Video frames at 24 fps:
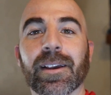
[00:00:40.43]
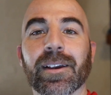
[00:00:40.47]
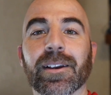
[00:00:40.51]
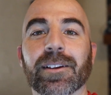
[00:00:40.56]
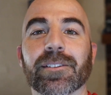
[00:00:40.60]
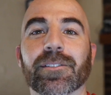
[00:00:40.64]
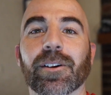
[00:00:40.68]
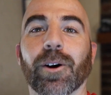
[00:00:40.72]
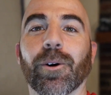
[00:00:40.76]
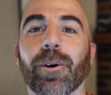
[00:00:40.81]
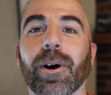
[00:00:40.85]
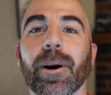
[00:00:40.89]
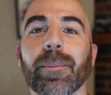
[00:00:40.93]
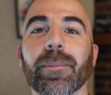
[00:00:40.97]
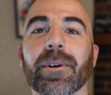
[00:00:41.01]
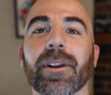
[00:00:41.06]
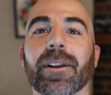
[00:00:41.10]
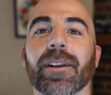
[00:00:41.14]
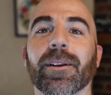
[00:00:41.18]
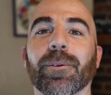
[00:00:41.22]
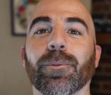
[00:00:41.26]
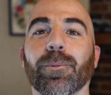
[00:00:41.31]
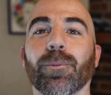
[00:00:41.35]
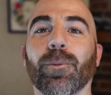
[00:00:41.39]
So I'm
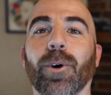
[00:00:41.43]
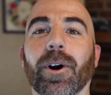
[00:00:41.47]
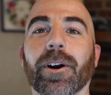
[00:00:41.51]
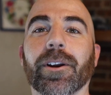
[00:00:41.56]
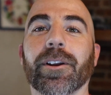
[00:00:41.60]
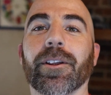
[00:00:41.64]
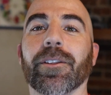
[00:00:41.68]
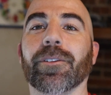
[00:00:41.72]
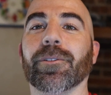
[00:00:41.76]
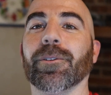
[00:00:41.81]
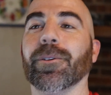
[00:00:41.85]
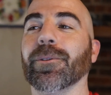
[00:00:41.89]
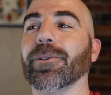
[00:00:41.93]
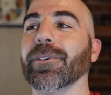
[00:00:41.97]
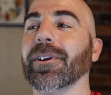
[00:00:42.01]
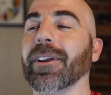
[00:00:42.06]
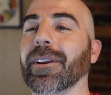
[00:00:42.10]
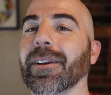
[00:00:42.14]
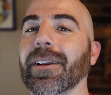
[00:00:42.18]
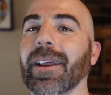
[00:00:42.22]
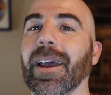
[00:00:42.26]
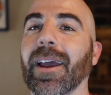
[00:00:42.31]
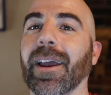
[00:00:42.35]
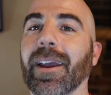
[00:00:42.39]
going to walk you through
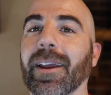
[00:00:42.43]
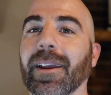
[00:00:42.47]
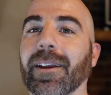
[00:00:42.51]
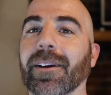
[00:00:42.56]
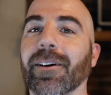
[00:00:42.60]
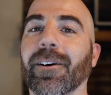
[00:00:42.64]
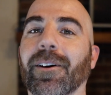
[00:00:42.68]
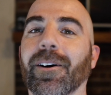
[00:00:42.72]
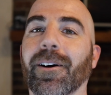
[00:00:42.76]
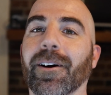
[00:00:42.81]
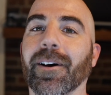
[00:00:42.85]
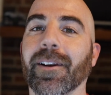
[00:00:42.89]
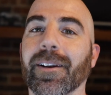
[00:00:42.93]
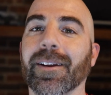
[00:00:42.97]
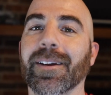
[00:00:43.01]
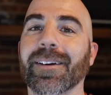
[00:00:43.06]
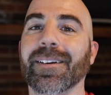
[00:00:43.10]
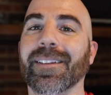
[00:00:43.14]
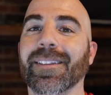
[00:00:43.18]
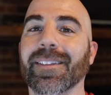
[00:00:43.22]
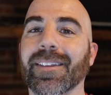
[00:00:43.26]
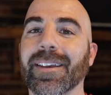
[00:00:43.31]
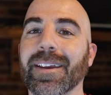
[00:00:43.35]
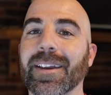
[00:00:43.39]
today on
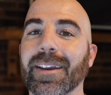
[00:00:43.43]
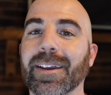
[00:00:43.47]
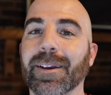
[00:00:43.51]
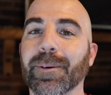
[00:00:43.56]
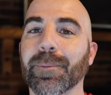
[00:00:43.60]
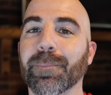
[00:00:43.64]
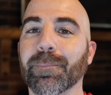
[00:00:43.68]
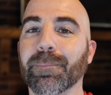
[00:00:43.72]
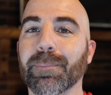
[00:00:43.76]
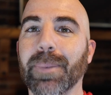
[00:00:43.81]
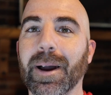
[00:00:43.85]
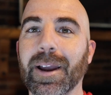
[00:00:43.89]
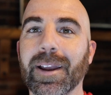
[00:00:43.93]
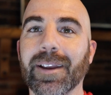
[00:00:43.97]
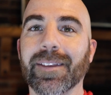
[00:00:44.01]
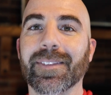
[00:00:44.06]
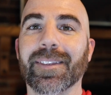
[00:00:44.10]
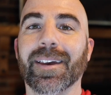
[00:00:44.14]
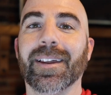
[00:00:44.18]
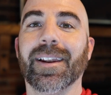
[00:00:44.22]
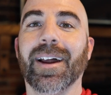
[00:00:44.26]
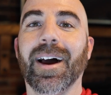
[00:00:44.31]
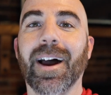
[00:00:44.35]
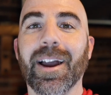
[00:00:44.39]
the bike
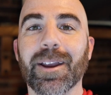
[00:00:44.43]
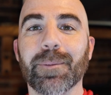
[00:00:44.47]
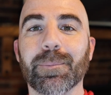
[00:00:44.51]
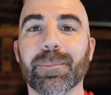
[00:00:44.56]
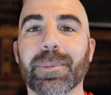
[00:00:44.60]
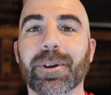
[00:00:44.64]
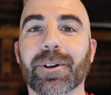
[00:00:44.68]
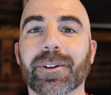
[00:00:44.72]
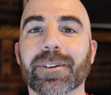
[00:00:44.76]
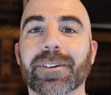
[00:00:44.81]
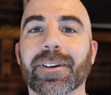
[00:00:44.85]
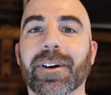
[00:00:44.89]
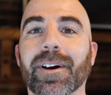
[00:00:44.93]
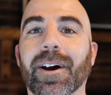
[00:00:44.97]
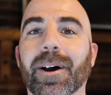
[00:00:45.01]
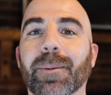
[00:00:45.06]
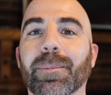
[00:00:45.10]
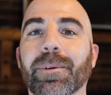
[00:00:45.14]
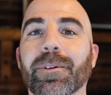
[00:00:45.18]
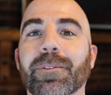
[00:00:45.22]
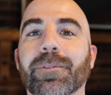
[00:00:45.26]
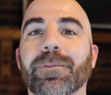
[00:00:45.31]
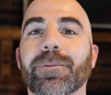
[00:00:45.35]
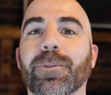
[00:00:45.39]
that I built
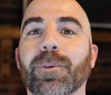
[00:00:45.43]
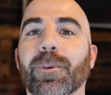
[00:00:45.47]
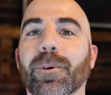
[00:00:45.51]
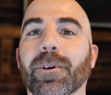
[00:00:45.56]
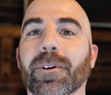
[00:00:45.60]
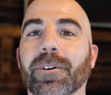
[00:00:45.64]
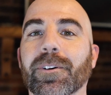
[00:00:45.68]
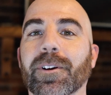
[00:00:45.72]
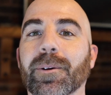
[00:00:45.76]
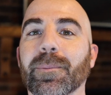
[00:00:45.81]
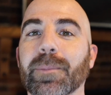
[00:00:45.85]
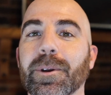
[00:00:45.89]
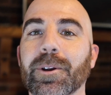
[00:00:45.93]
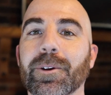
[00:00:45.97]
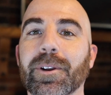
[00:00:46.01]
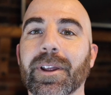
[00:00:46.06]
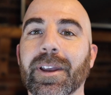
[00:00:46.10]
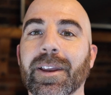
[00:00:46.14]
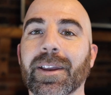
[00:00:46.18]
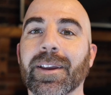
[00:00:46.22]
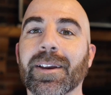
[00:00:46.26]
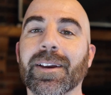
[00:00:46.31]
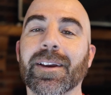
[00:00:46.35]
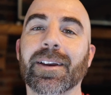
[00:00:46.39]
up for
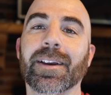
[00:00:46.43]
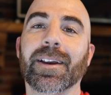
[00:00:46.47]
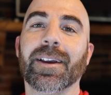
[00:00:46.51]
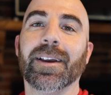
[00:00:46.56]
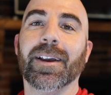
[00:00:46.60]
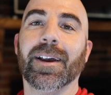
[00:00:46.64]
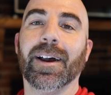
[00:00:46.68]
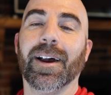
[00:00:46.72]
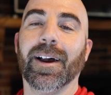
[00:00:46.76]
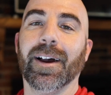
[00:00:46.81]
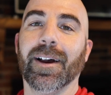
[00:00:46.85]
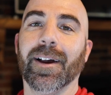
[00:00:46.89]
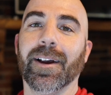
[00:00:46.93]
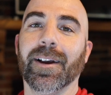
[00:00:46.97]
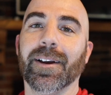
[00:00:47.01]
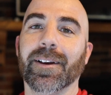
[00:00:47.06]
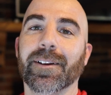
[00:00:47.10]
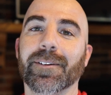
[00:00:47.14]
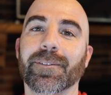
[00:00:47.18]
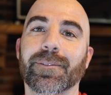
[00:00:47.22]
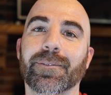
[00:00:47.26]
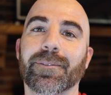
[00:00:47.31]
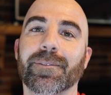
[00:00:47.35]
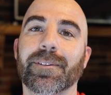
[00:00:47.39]
commuting
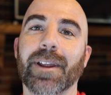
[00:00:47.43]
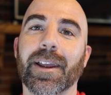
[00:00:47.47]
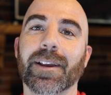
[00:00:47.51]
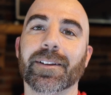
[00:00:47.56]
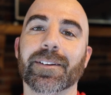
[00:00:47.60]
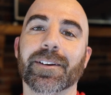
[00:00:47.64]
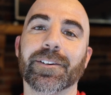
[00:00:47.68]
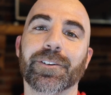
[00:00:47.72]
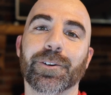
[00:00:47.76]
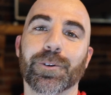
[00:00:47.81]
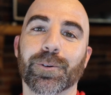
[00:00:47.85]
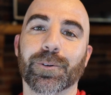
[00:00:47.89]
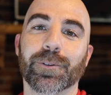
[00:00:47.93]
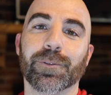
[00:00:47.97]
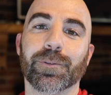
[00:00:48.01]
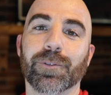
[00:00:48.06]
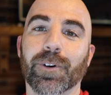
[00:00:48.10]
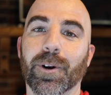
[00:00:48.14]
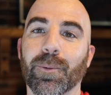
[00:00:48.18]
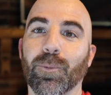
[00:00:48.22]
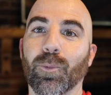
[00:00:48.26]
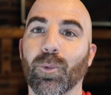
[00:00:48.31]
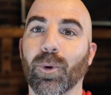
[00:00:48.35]
daily to and from